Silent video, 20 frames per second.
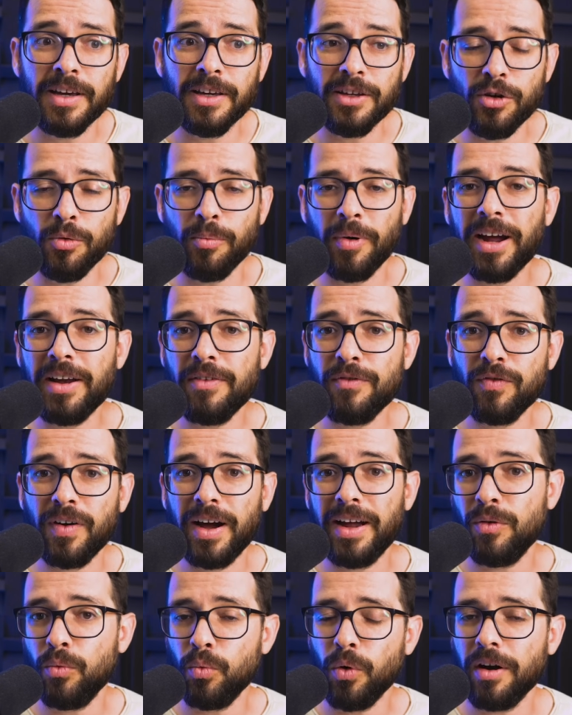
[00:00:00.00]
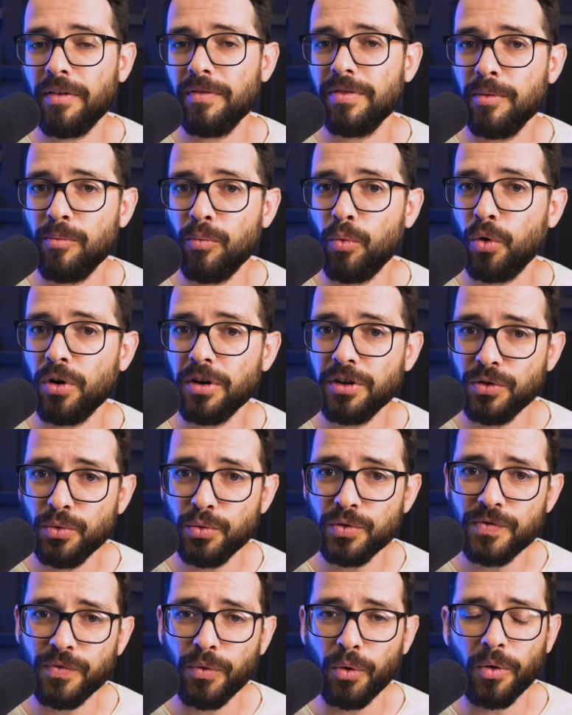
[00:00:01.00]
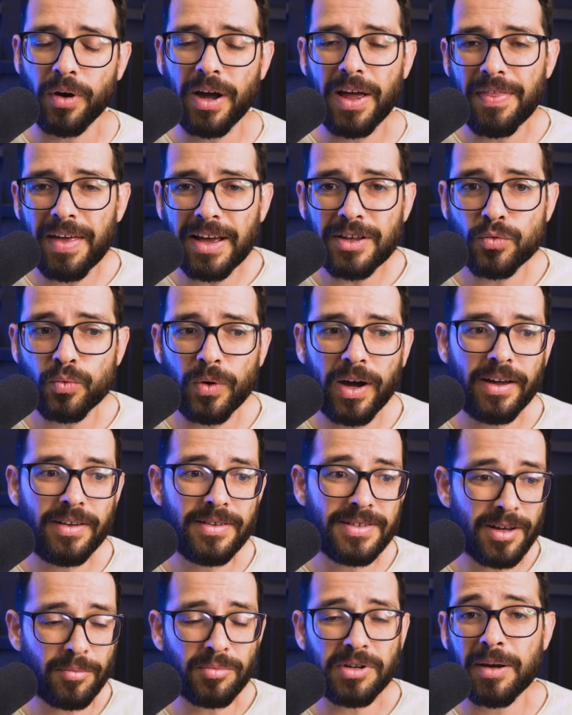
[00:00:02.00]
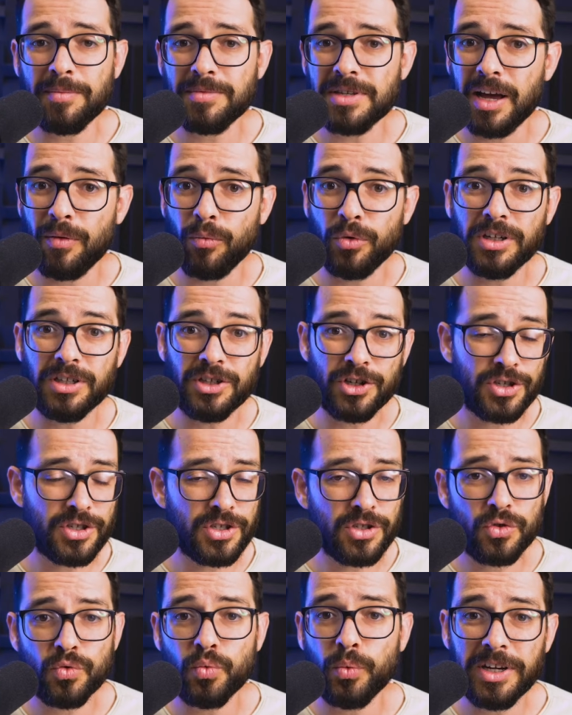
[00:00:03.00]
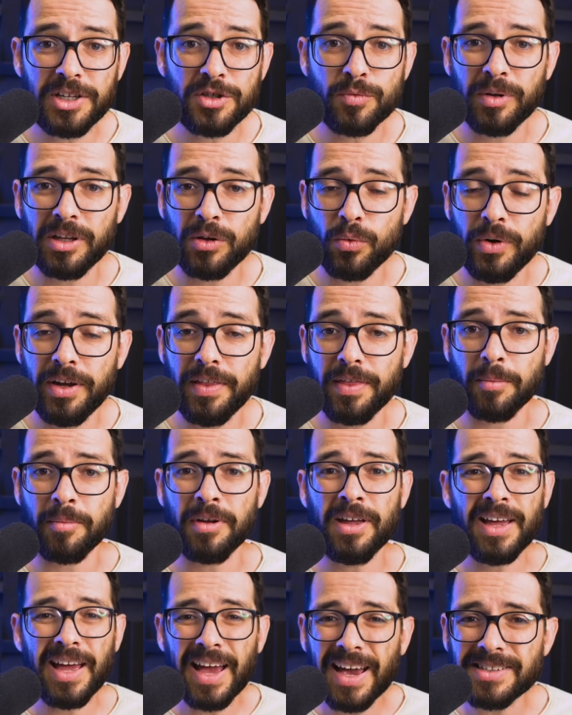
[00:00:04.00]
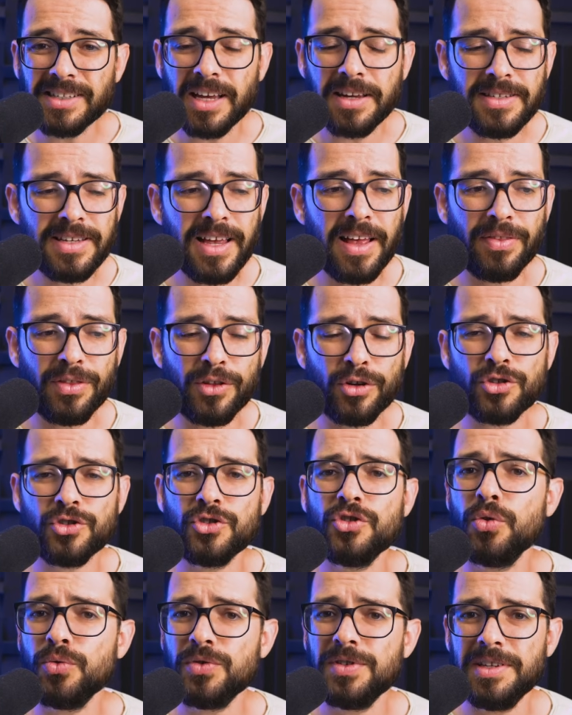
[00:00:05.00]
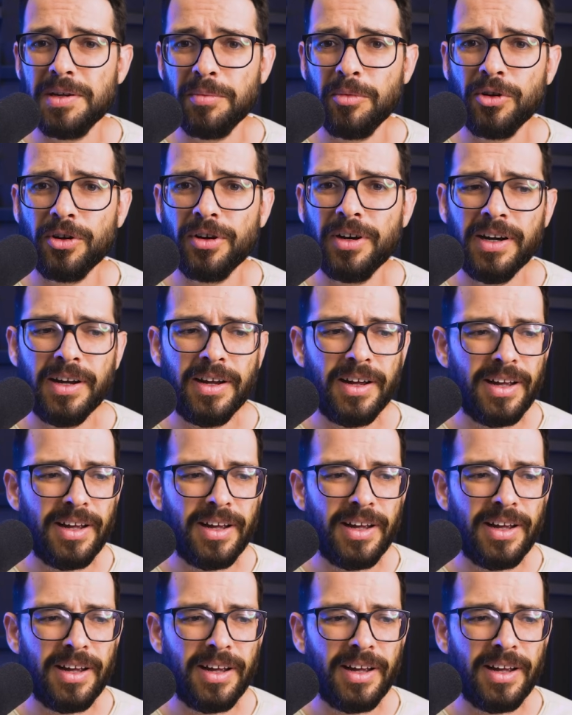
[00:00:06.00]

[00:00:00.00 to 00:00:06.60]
you might find one of them more useful, and that's why sometimes I would just switch between them. As I said, they're so similar,